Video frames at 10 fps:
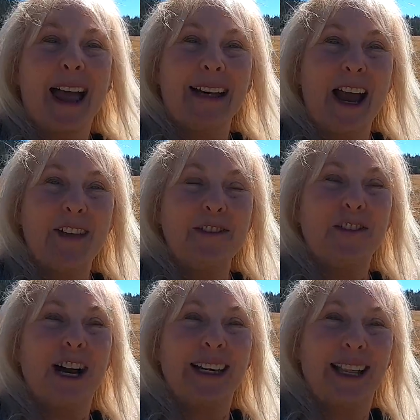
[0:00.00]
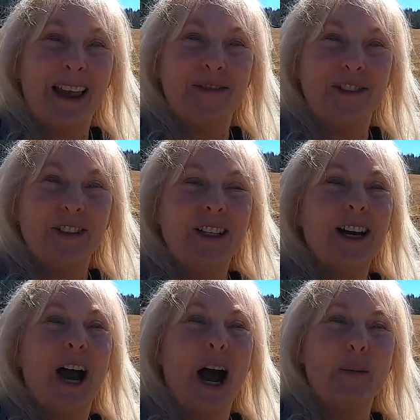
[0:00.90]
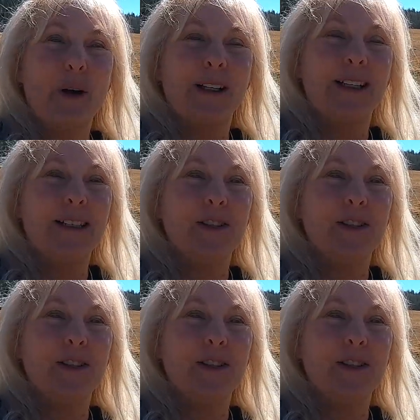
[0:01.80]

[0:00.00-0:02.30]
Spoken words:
And after I left her, I wanted